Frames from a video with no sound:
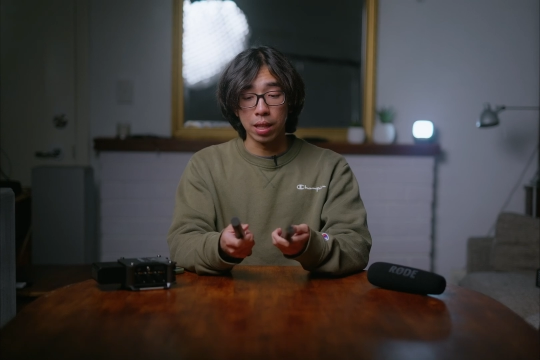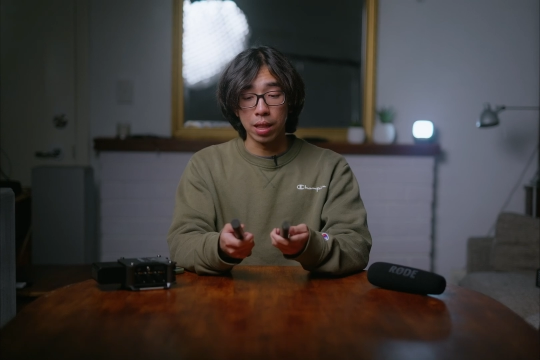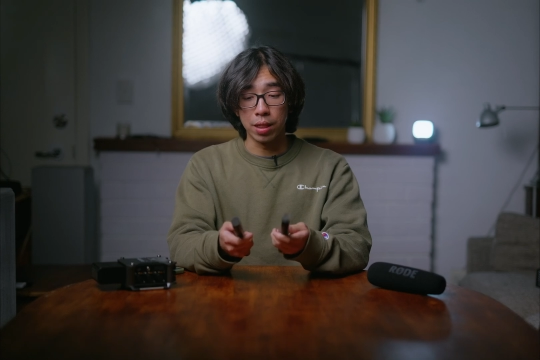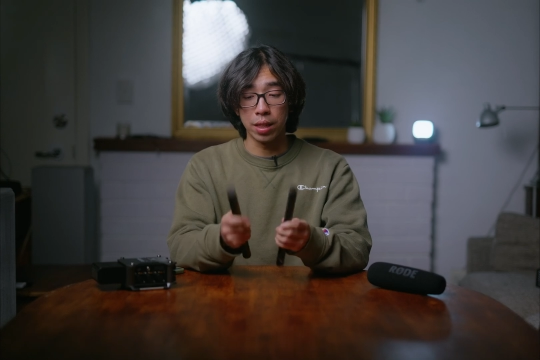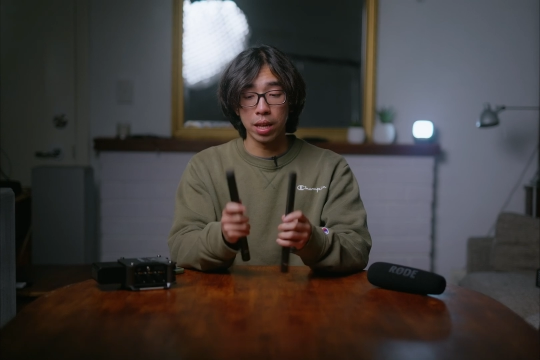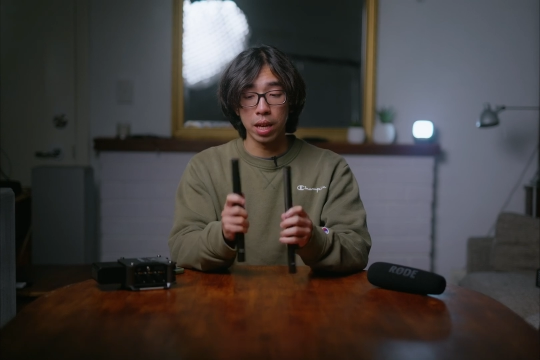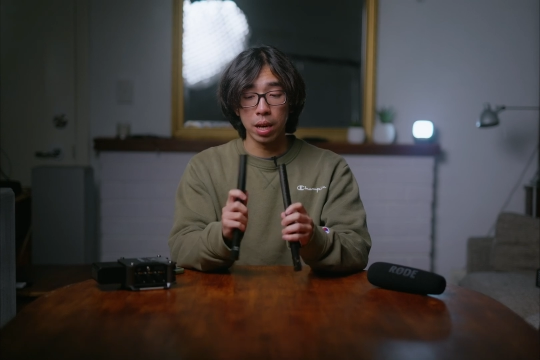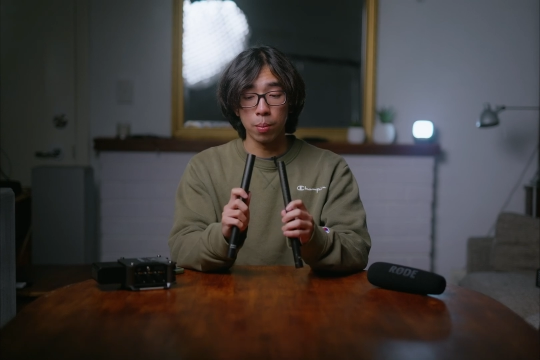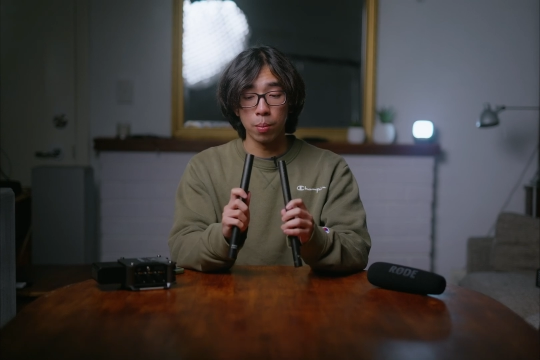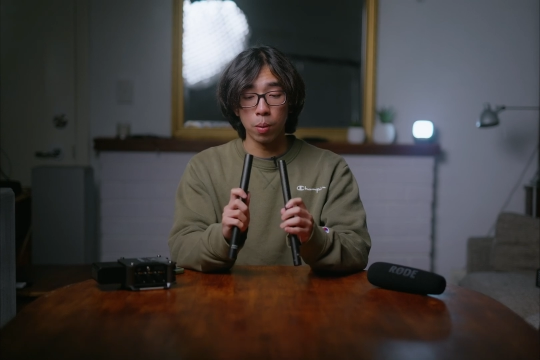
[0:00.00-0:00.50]

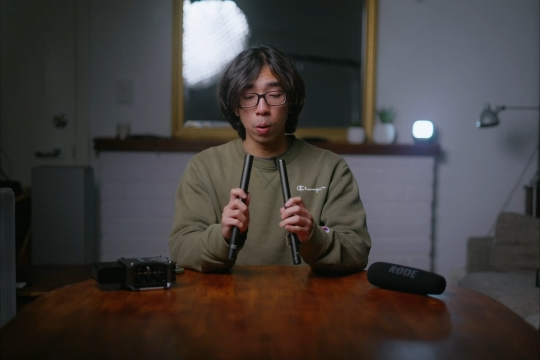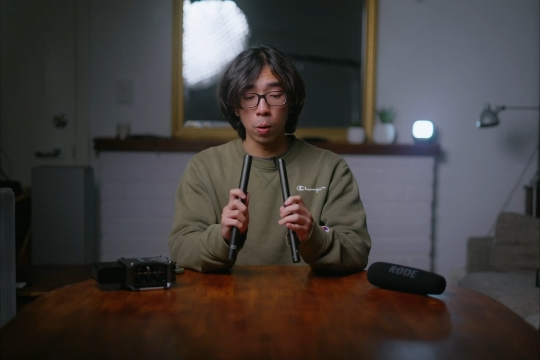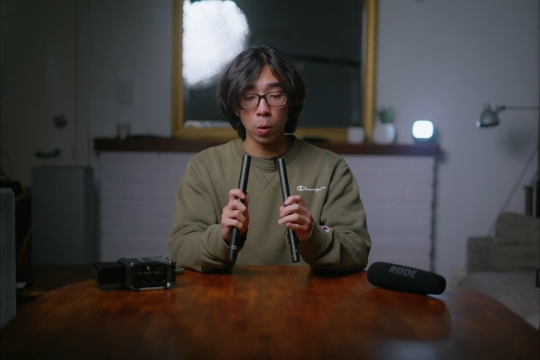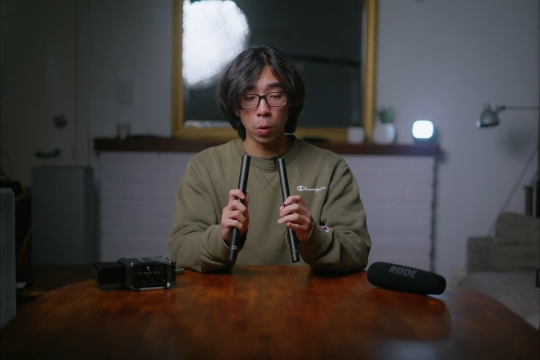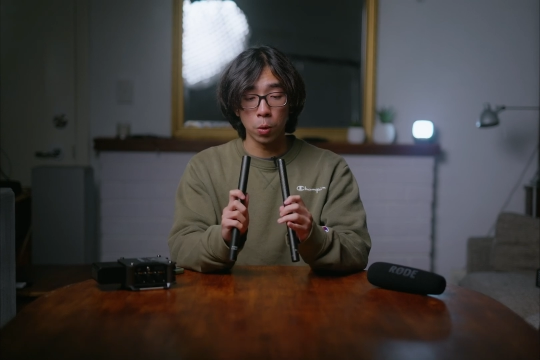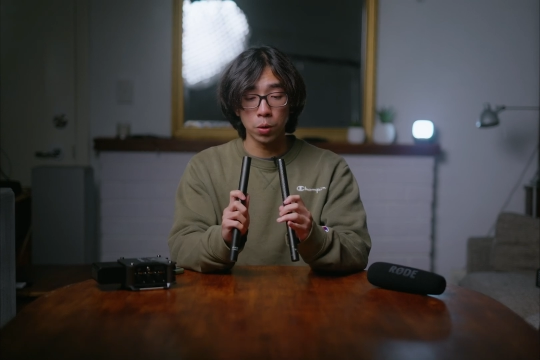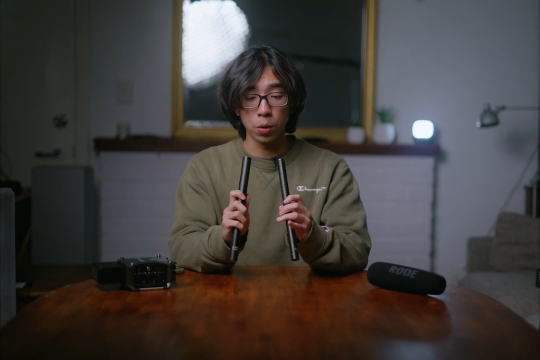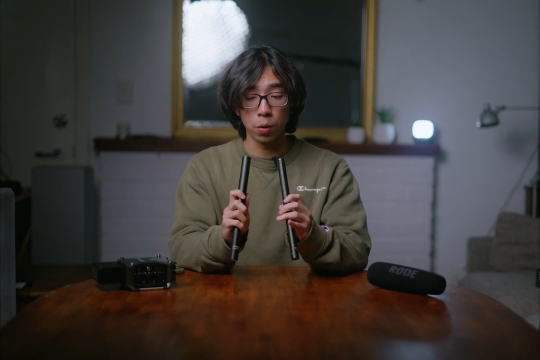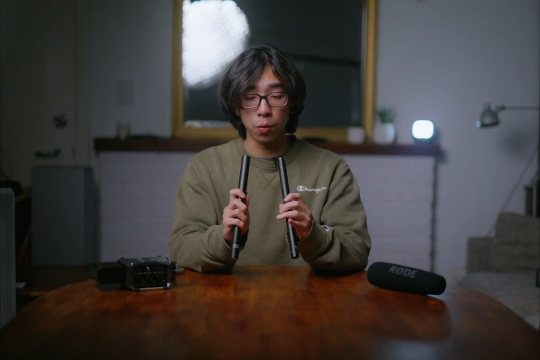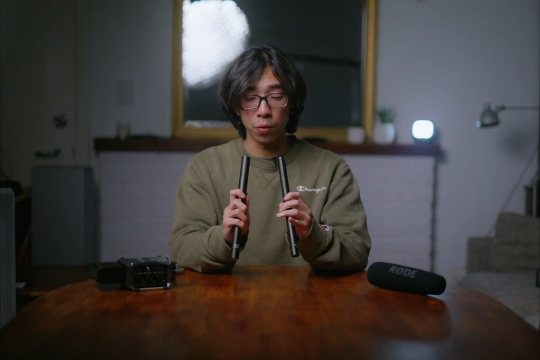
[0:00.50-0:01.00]
They are
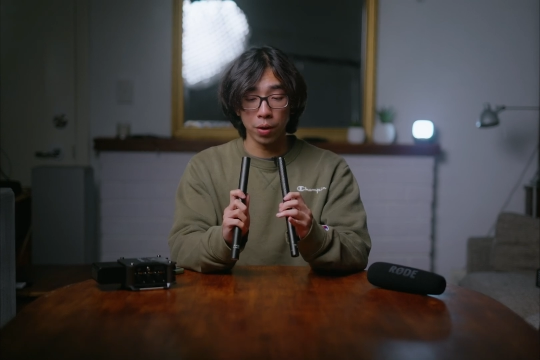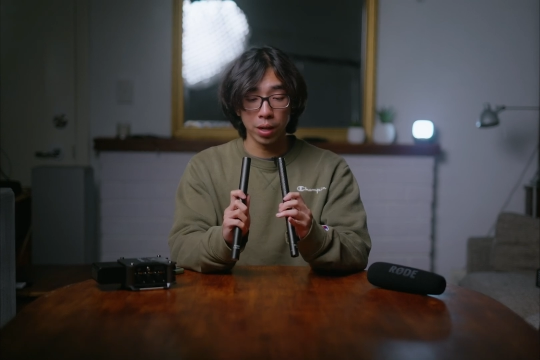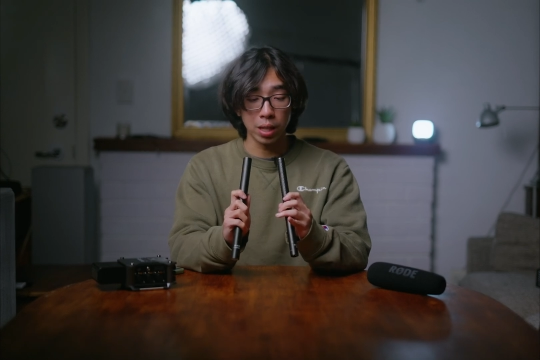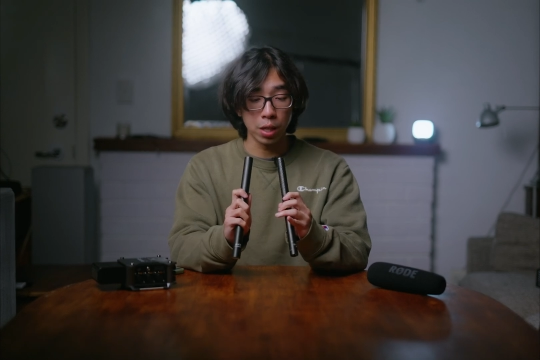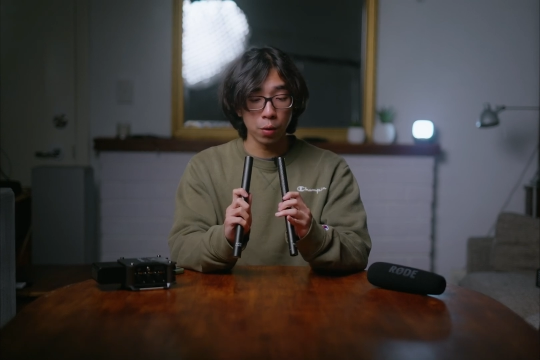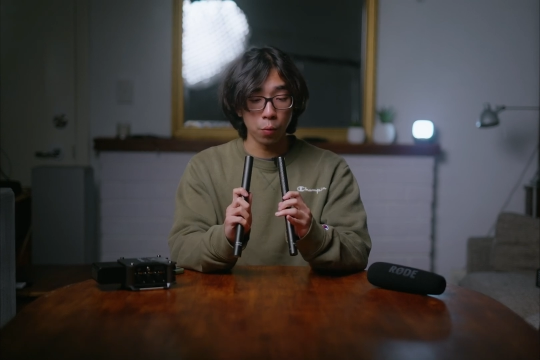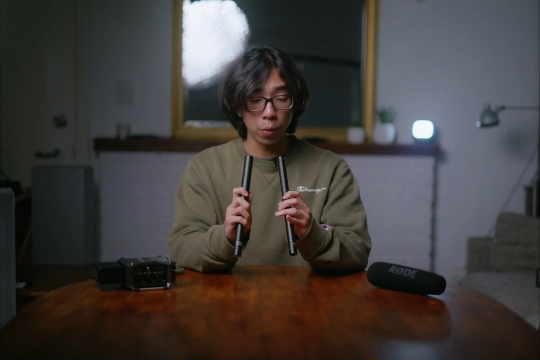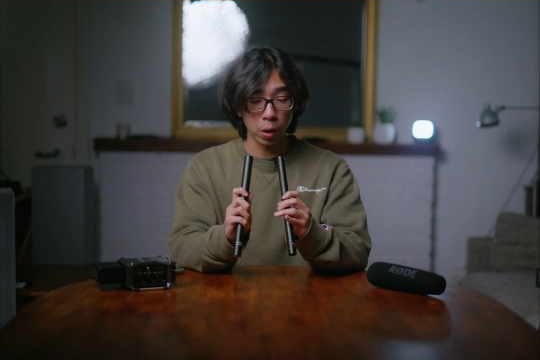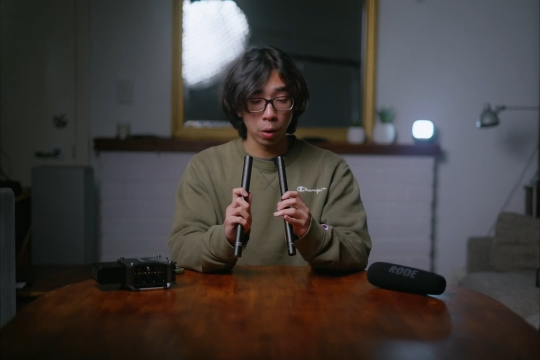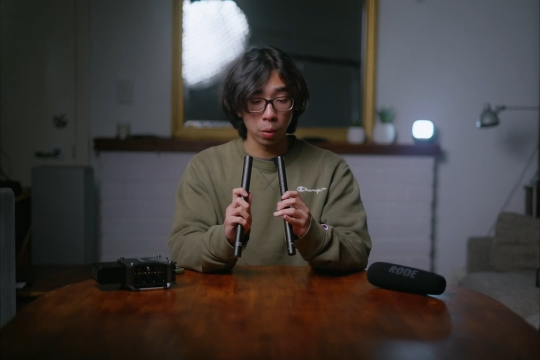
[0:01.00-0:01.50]
both
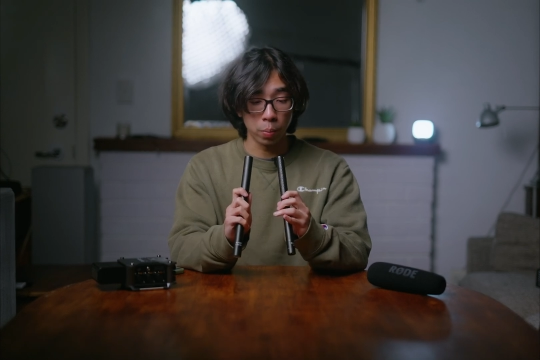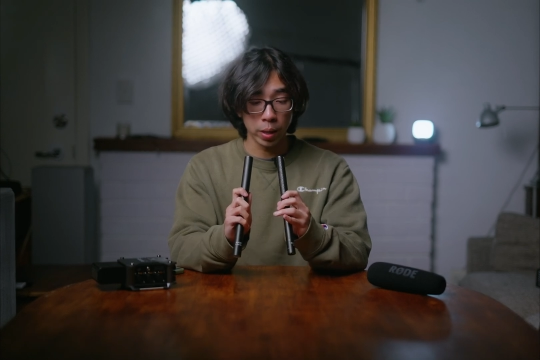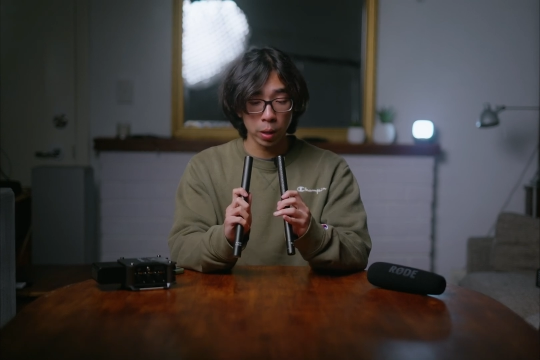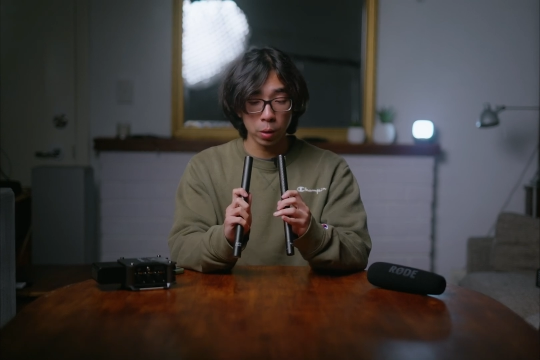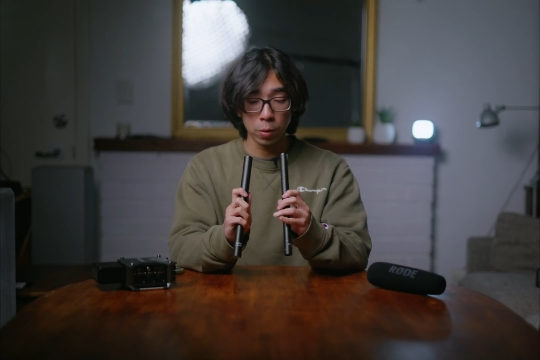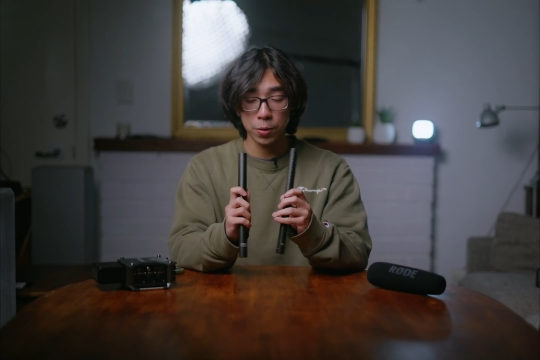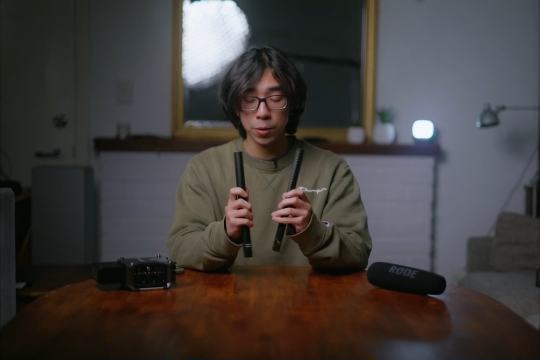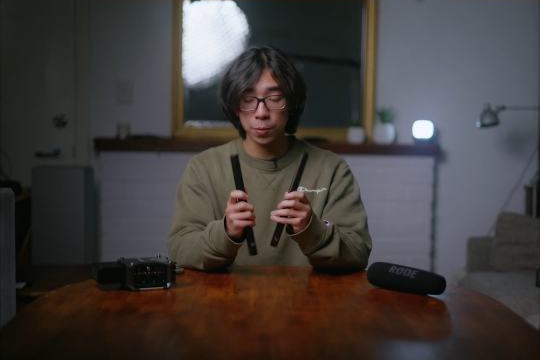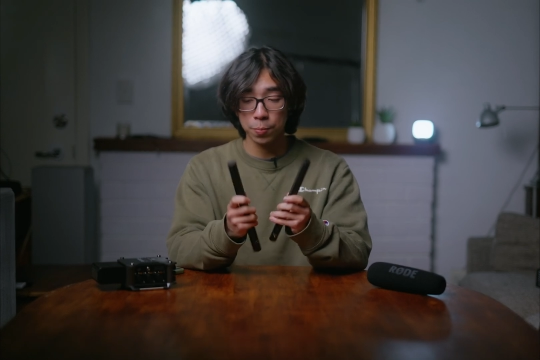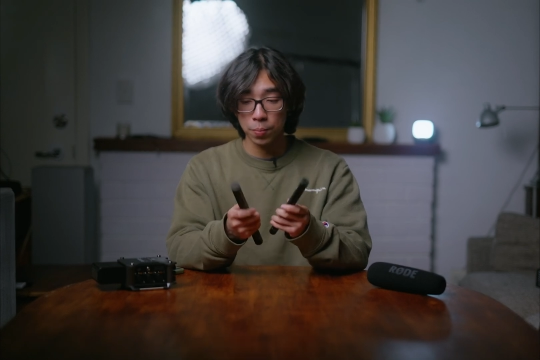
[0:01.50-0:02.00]
really well
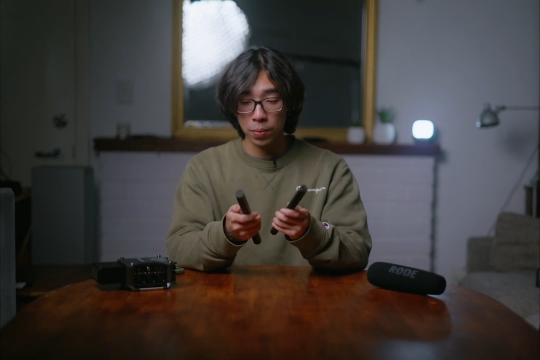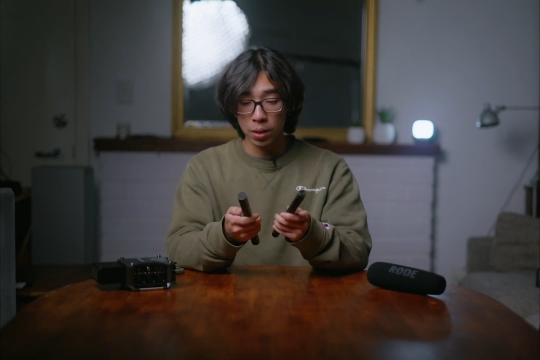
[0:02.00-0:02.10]
built,